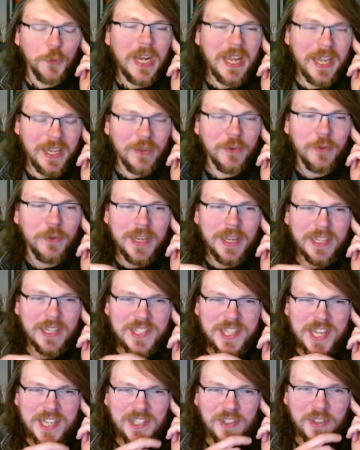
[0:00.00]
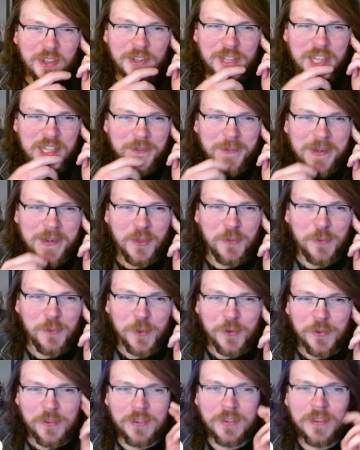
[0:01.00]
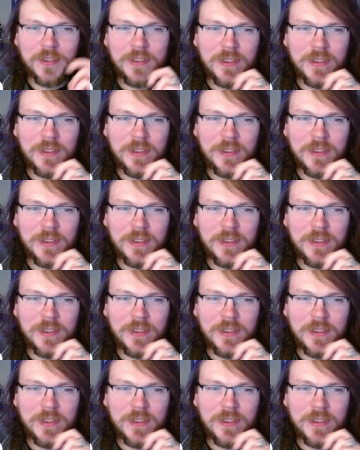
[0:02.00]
Right, right, because he had to learn that special move.